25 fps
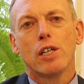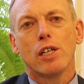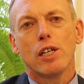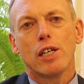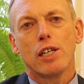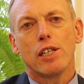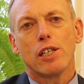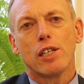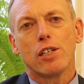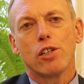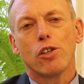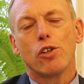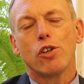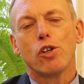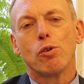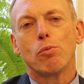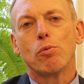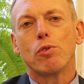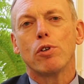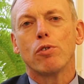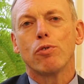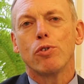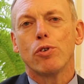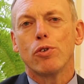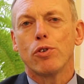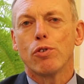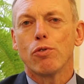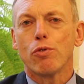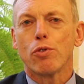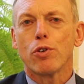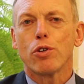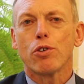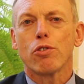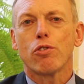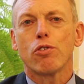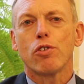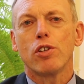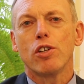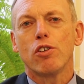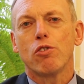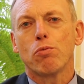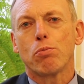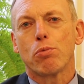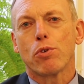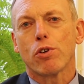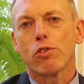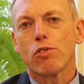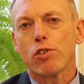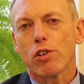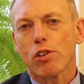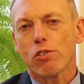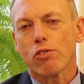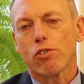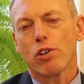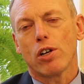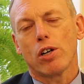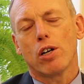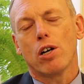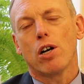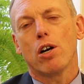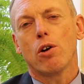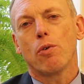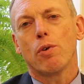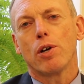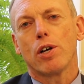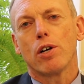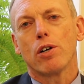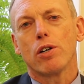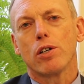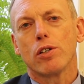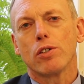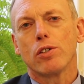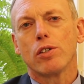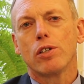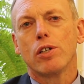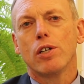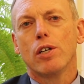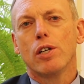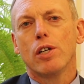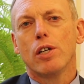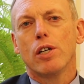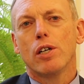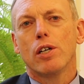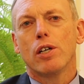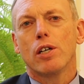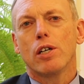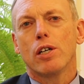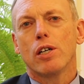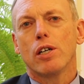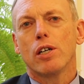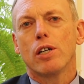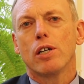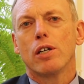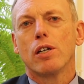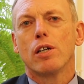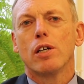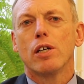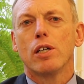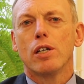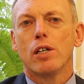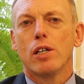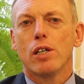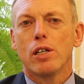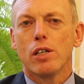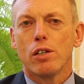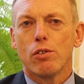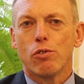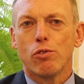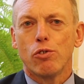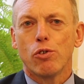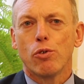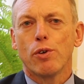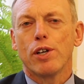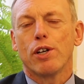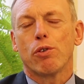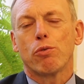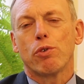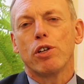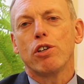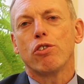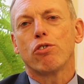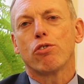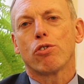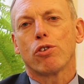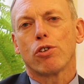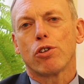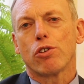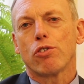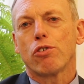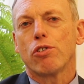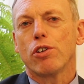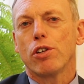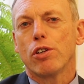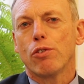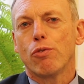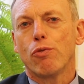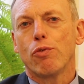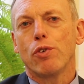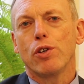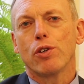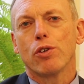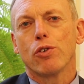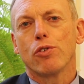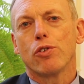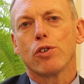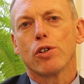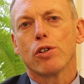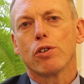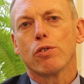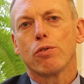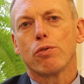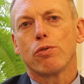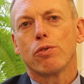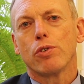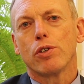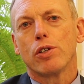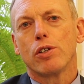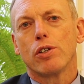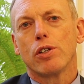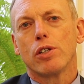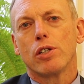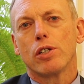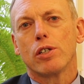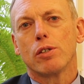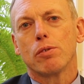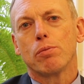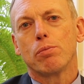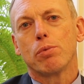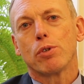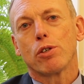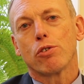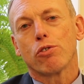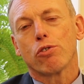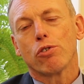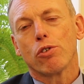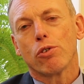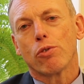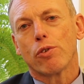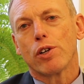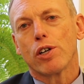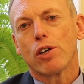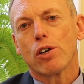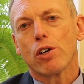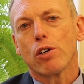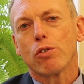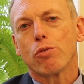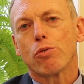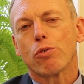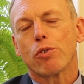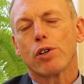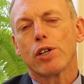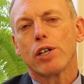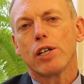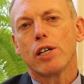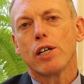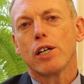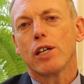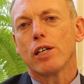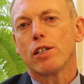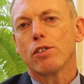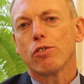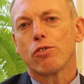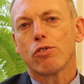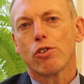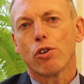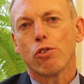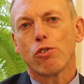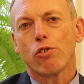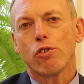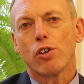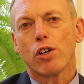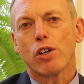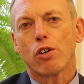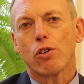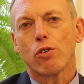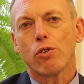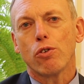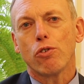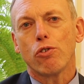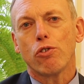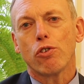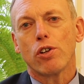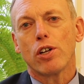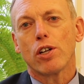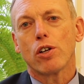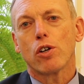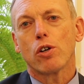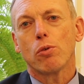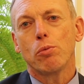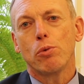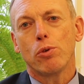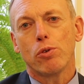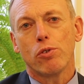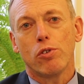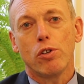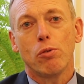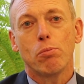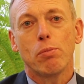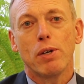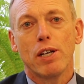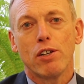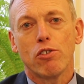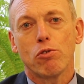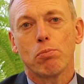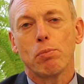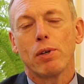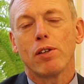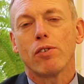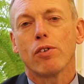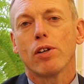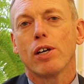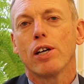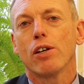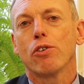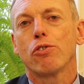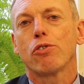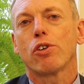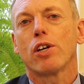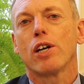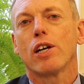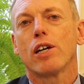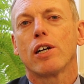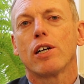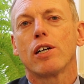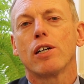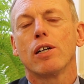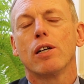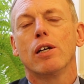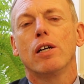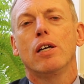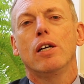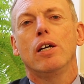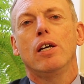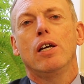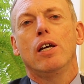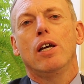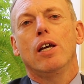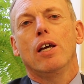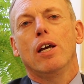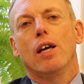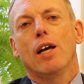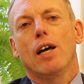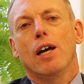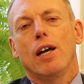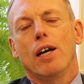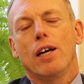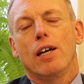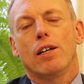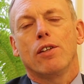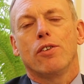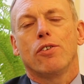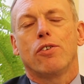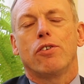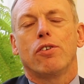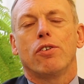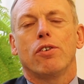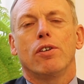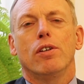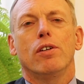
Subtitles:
and at a number of universities projects are going on doing research in the field of personal recovery and social inclusion and community-based mental health care. And